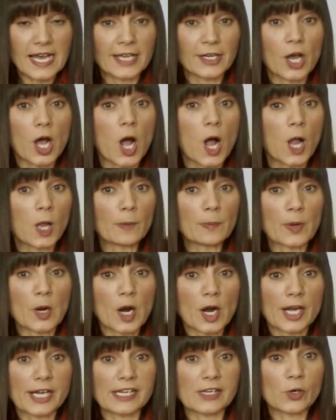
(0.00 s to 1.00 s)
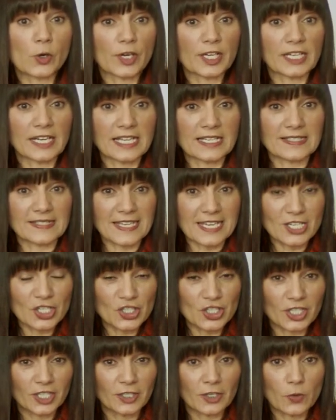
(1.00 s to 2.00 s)
an all party
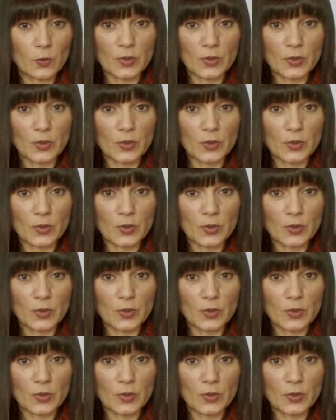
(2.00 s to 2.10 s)
organization